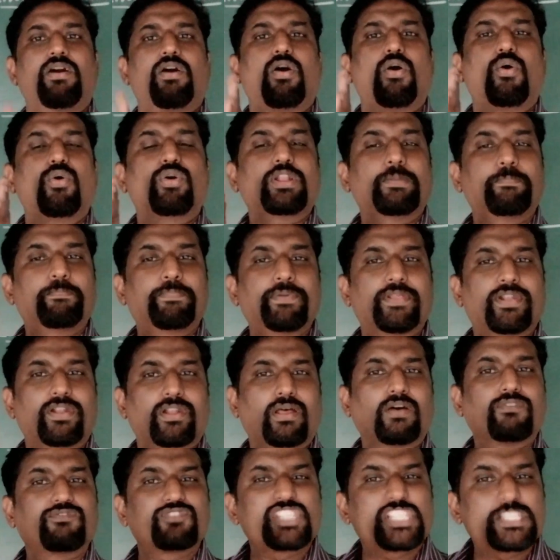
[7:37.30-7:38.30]
over a period
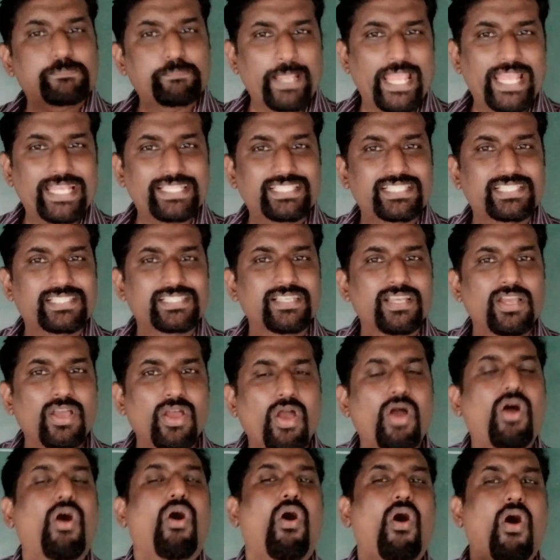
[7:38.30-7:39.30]
of space
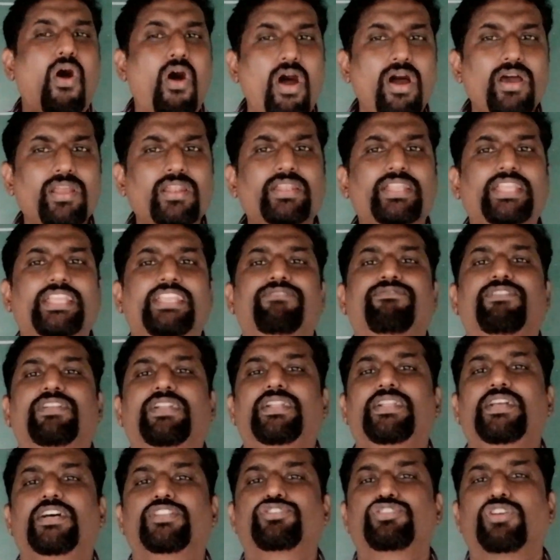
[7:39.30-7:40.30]
or even
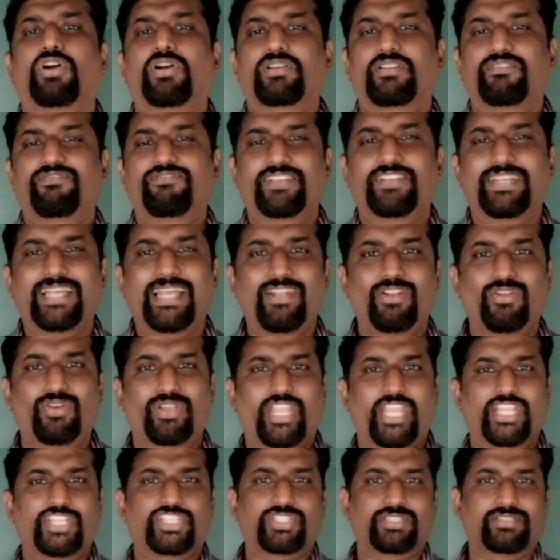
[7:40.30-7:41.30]
a geographical
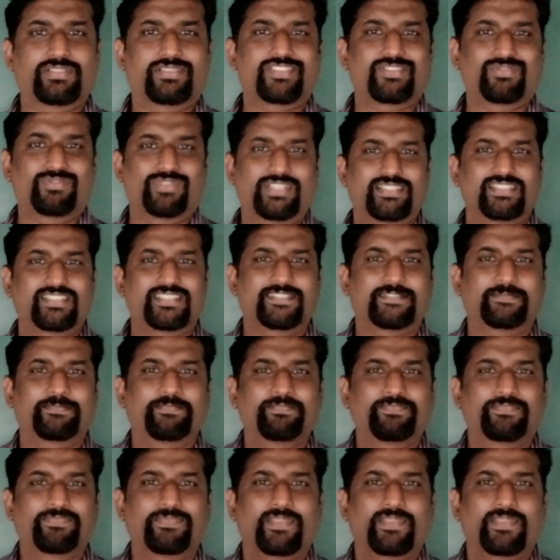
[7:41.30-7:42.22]
location students.